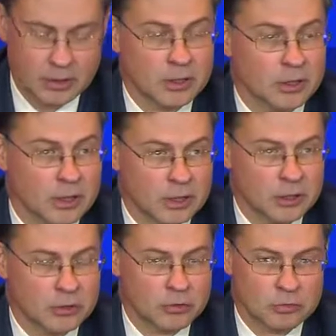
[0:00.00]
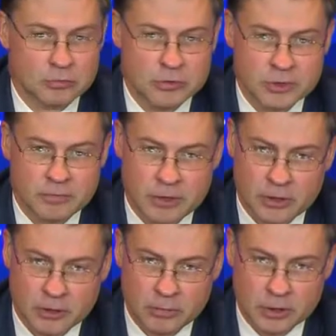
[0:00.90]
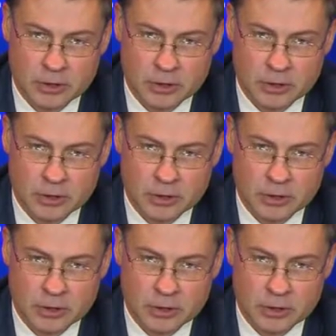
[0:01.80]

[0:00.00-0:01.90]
related to severe economic